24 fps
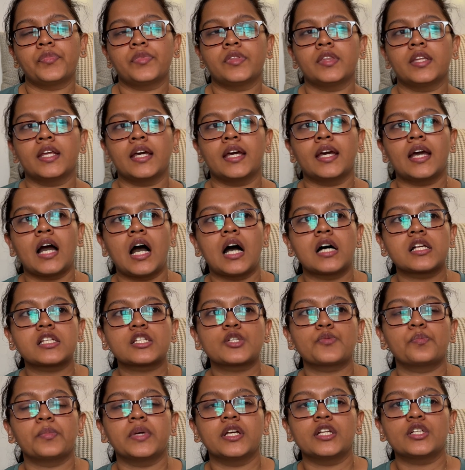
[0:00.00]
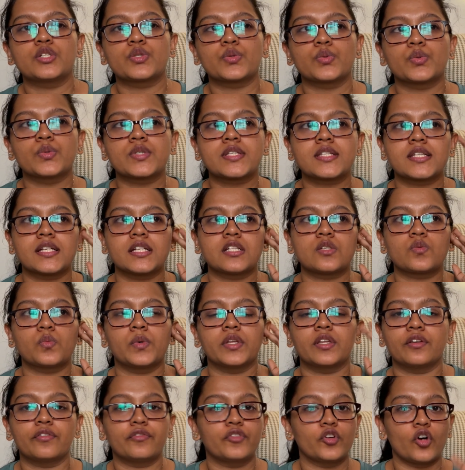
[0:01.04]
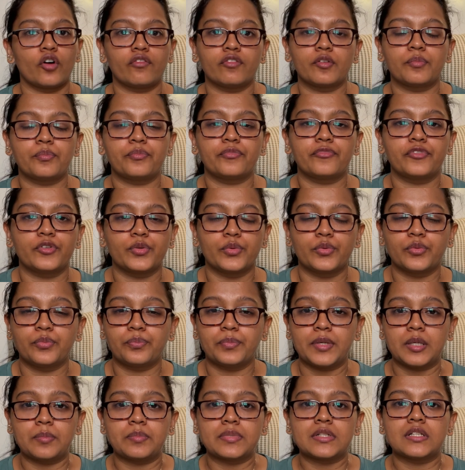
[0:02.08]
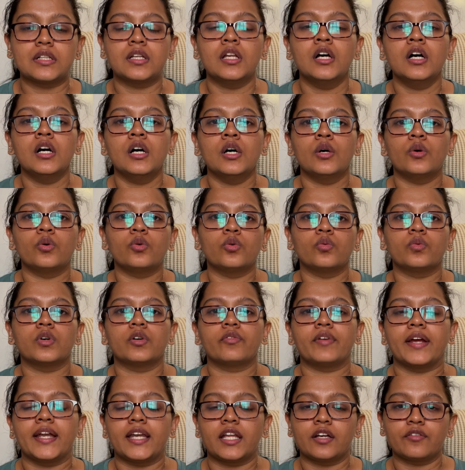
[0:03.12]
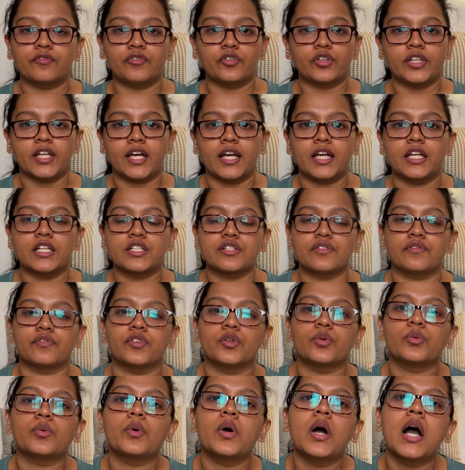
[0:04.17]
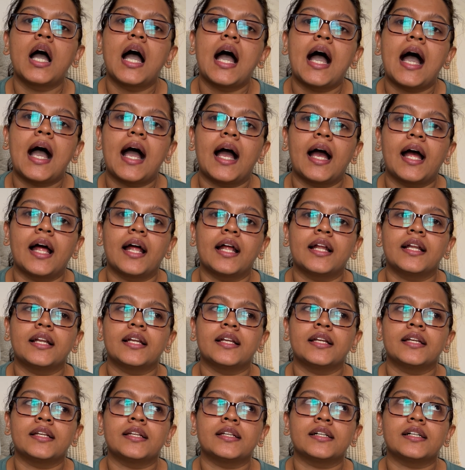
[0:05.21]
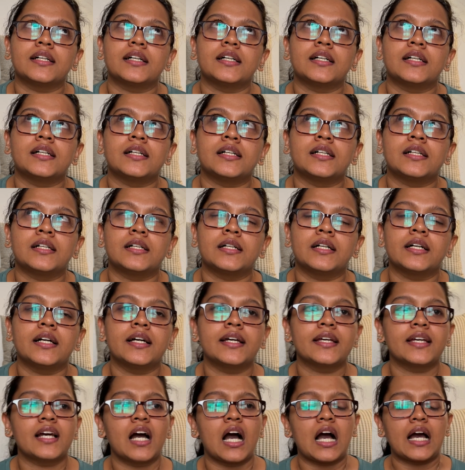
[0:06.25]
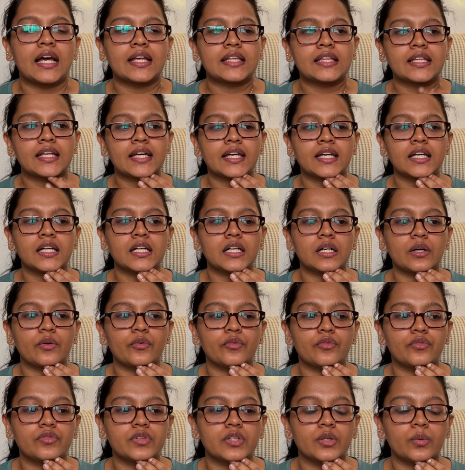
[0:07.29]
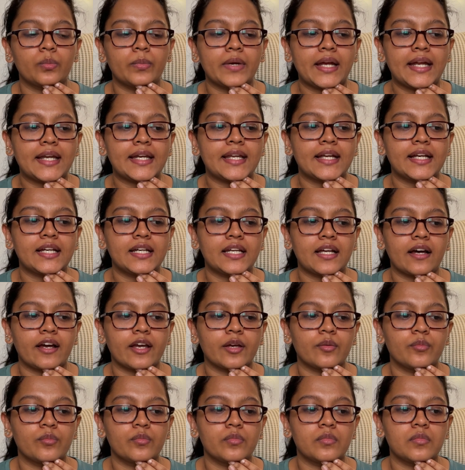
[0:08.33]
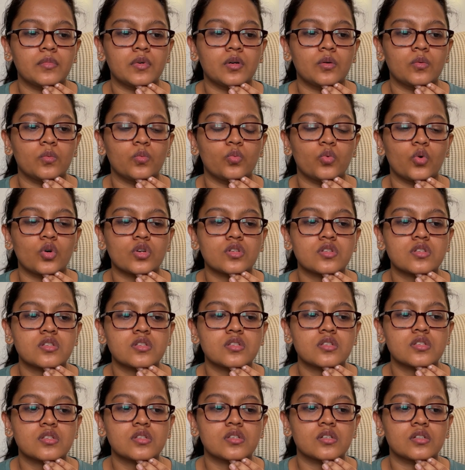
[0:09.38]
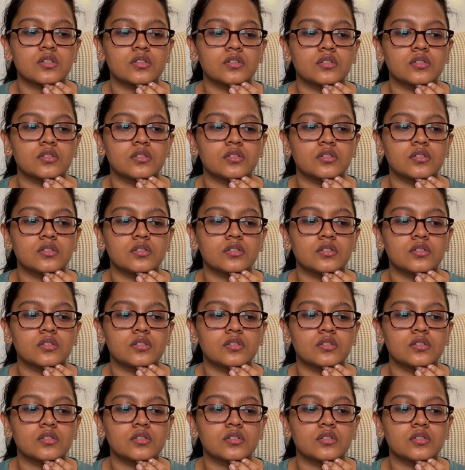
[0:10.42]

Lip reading: they asked me to sit with a few people who were waiting for their interview. And yeah, I think the waiting time was